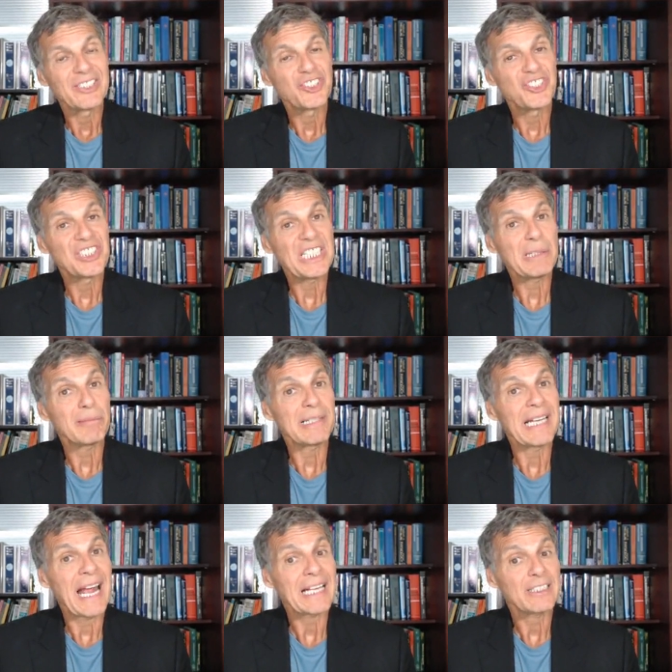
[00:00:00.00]

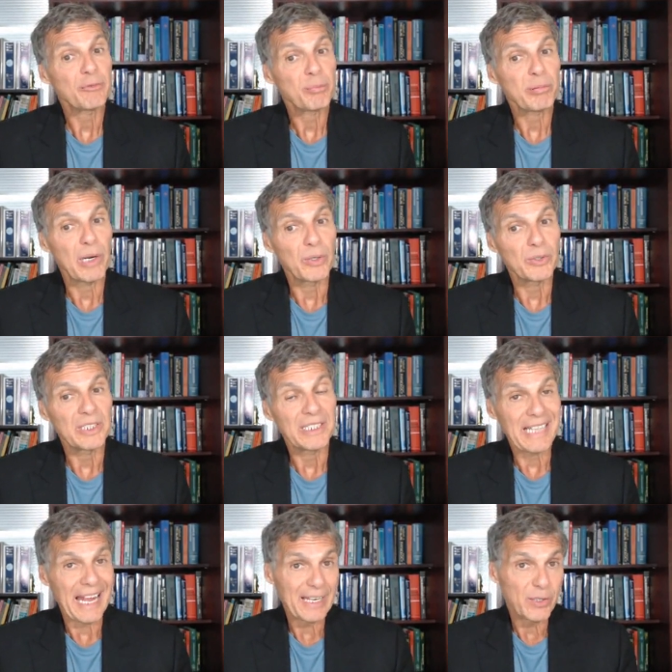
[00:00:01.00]
C-reactive
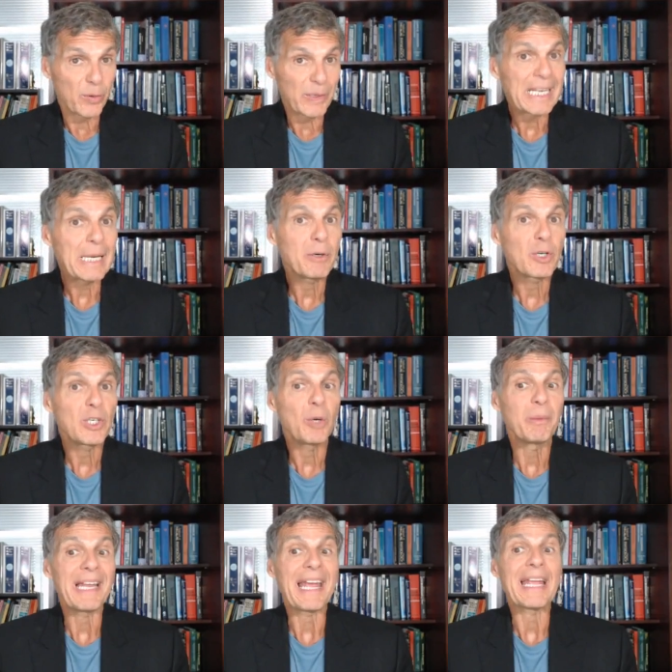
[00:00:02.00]
protein and or
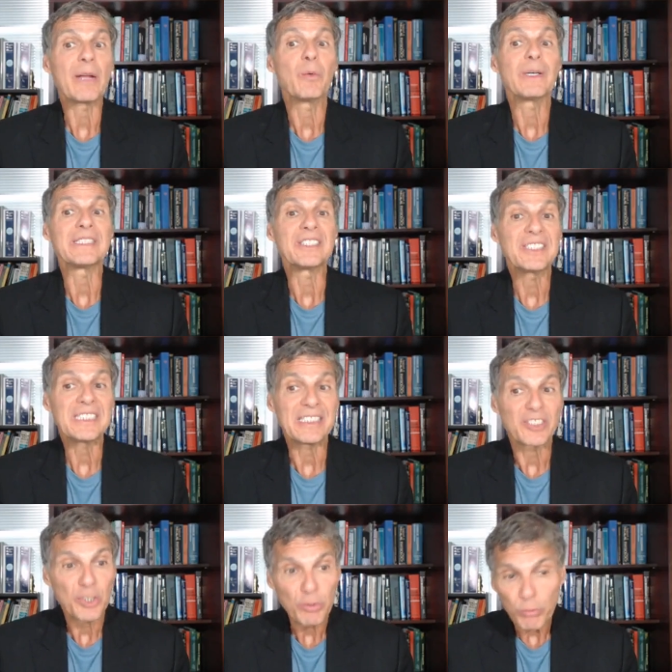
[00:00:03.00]
hemoglobin A1C
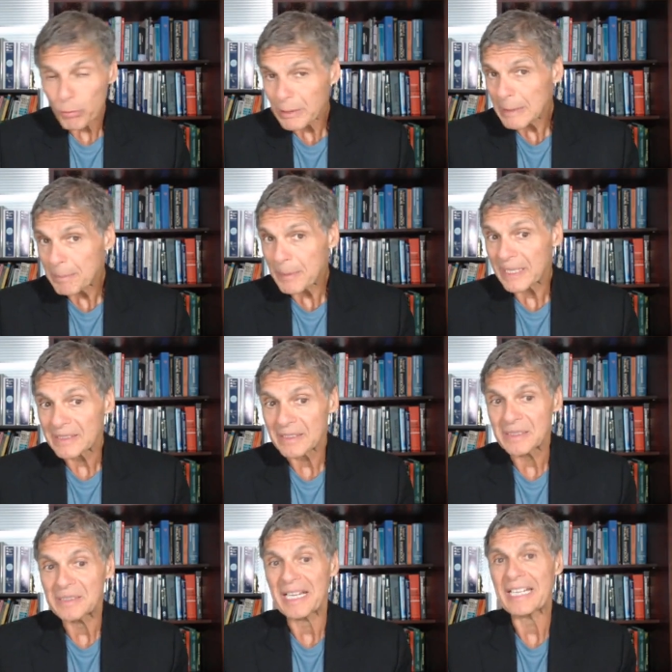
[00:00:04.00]
is creeping into
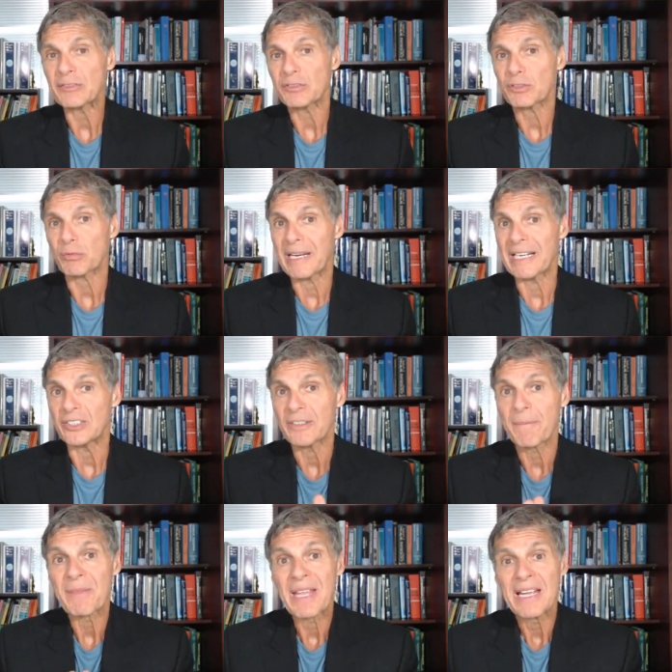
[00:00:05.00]
the dangerous range
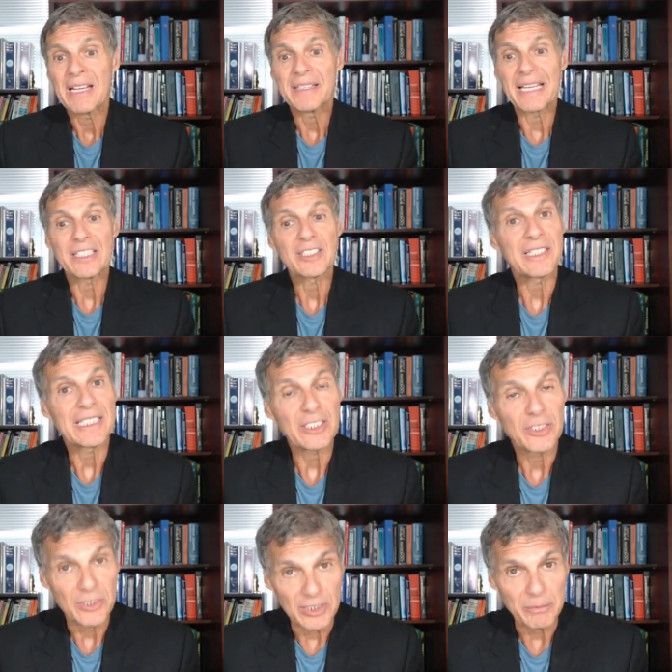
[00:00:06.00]
that is
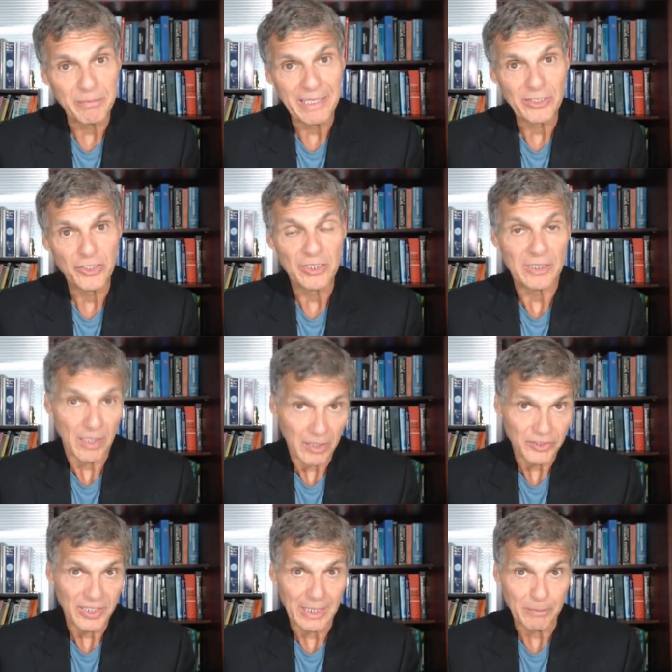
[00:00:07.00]
linked to dementia and
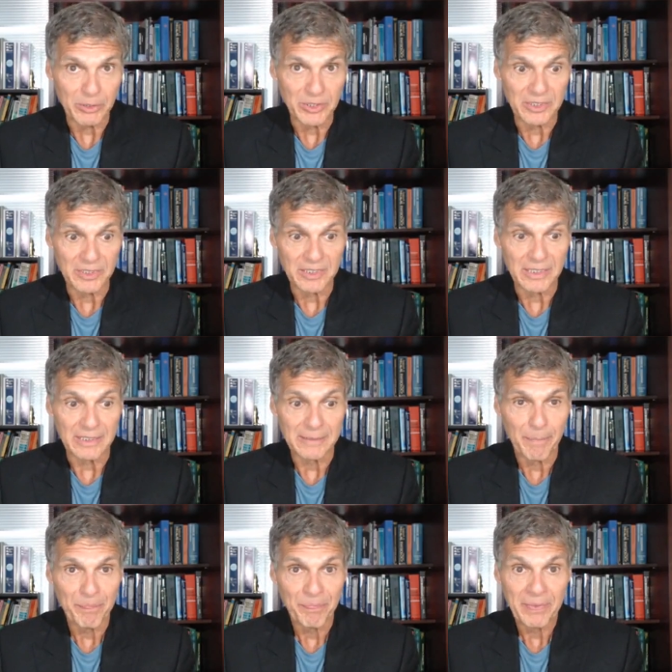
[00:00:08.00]
Alzheimer's disease.
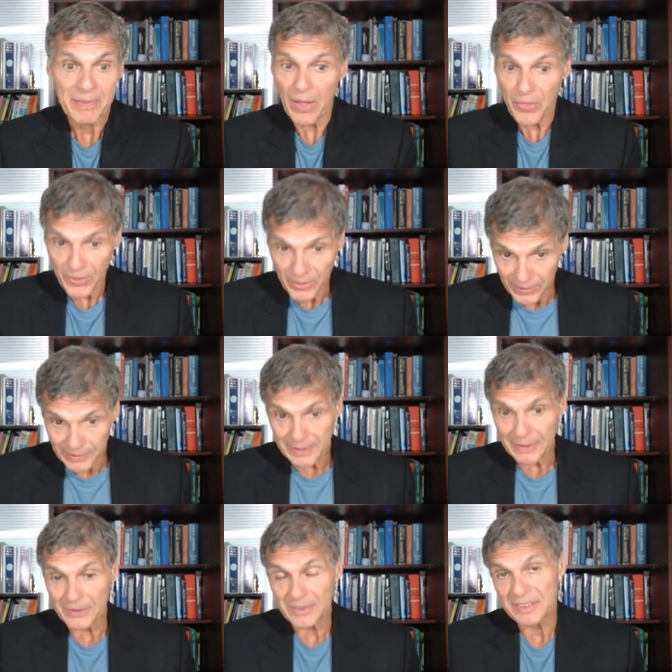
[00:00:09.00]
Now, the good
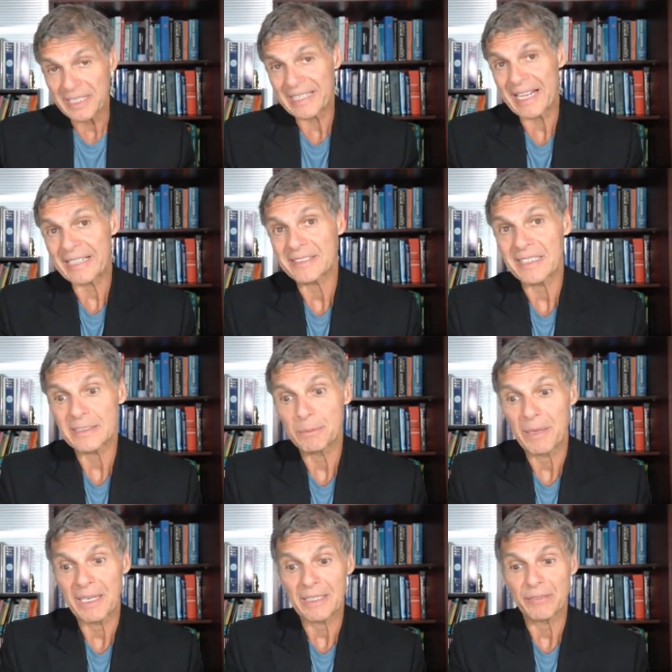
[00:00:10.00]
news is that excess
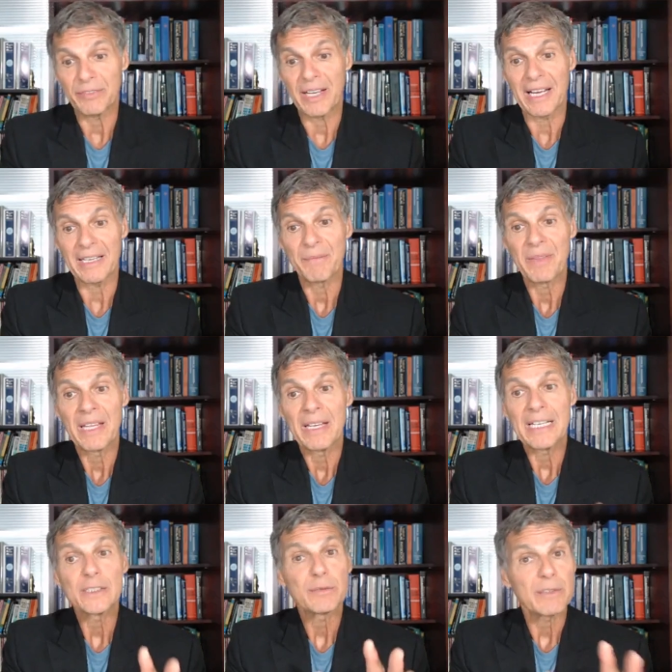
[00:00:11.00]
belly fat
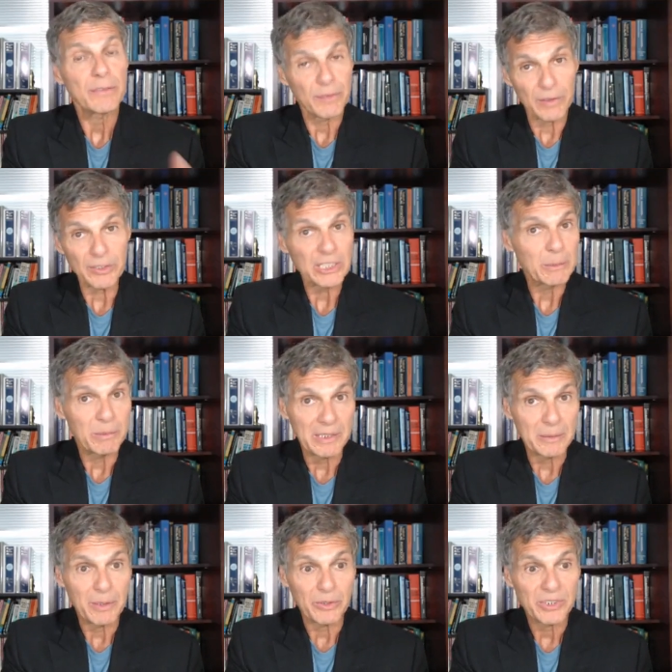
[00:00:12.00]
is reversible
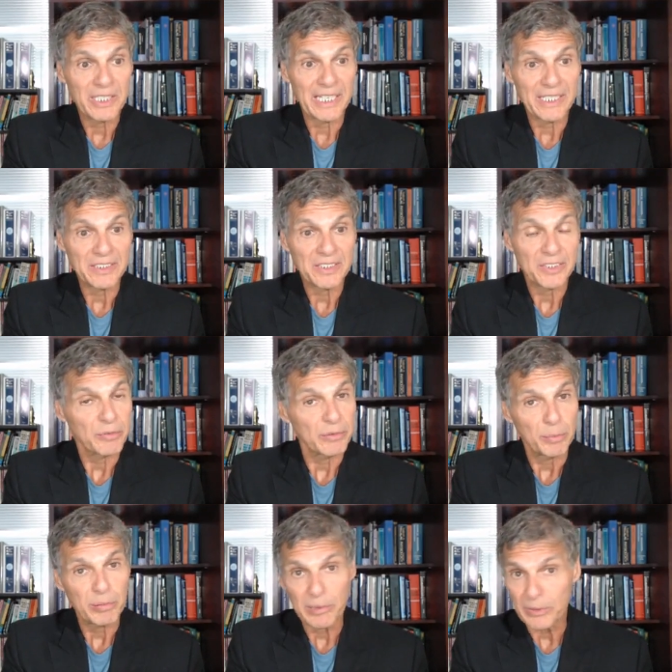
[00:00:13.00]
in most cases
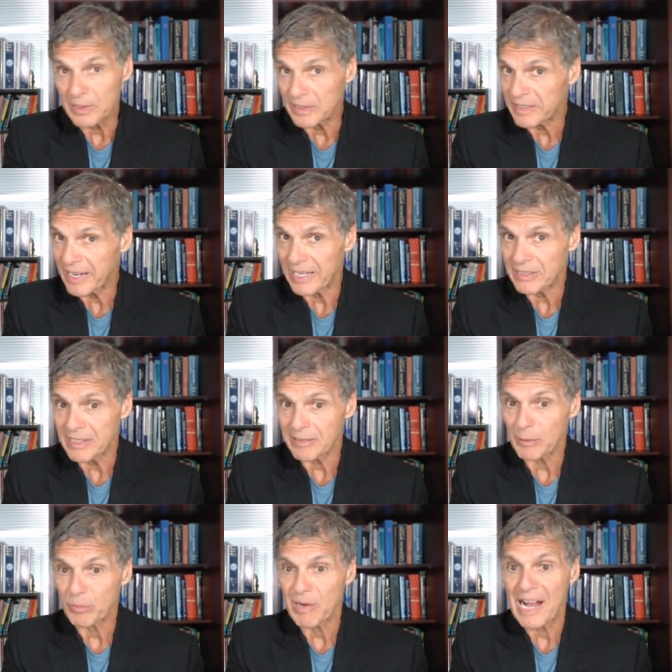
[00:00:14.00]
through prudent
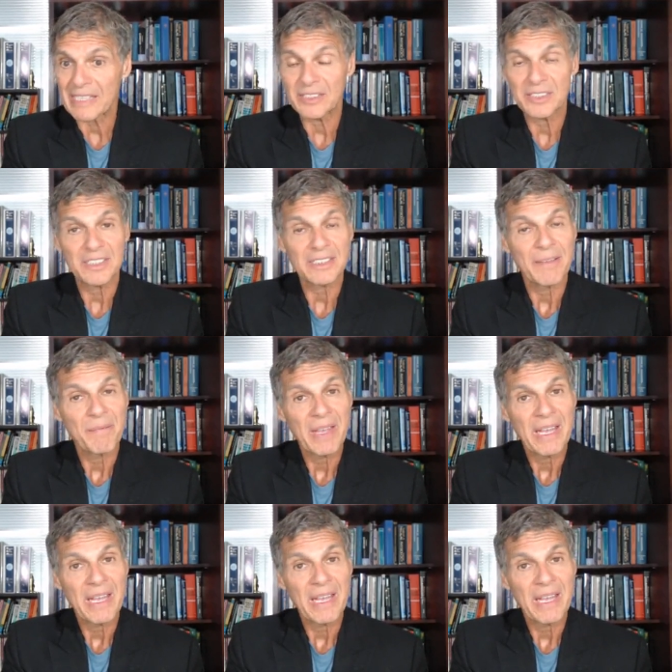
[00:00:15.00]
dietary practices